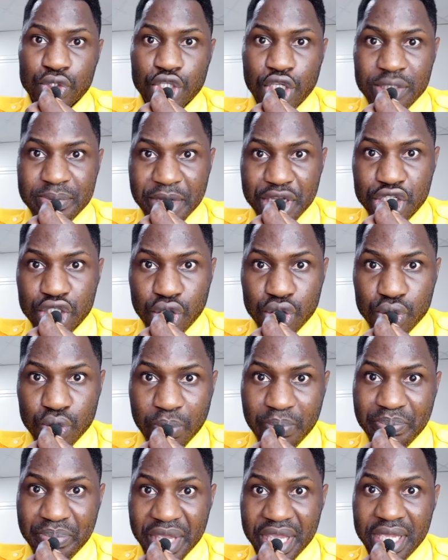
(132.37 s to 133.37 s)
Just make sure you
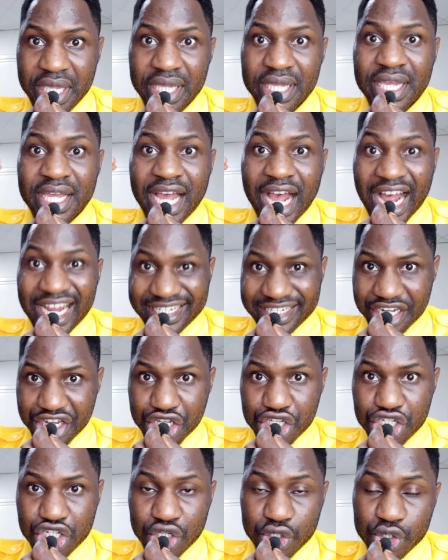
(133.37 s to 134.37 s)
pay
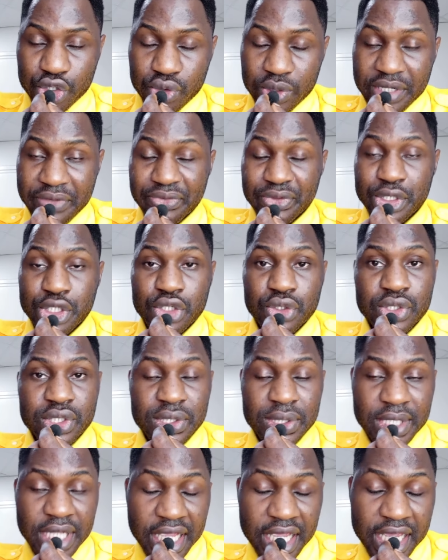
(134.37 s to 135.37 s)
attention to the video
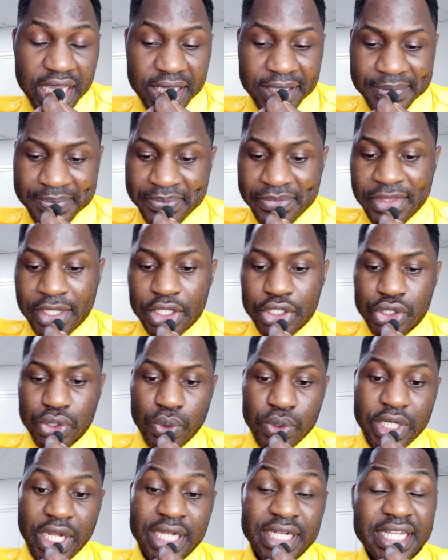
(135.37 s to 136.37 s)
to the end
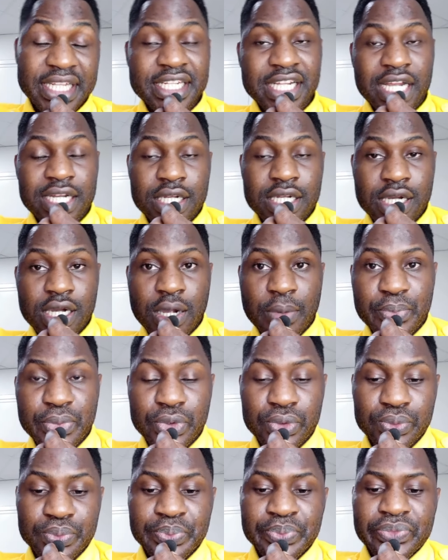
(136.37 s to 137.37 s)
so that it can help
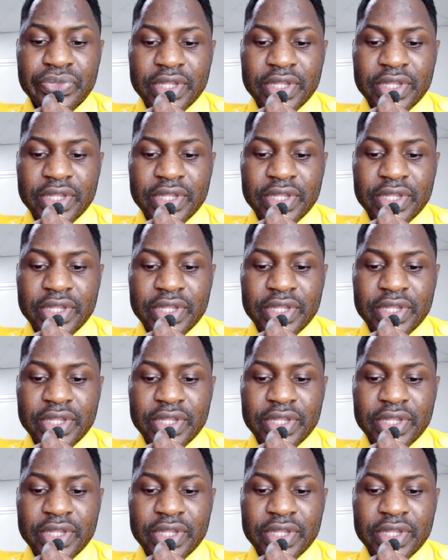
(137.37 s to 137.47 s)
you.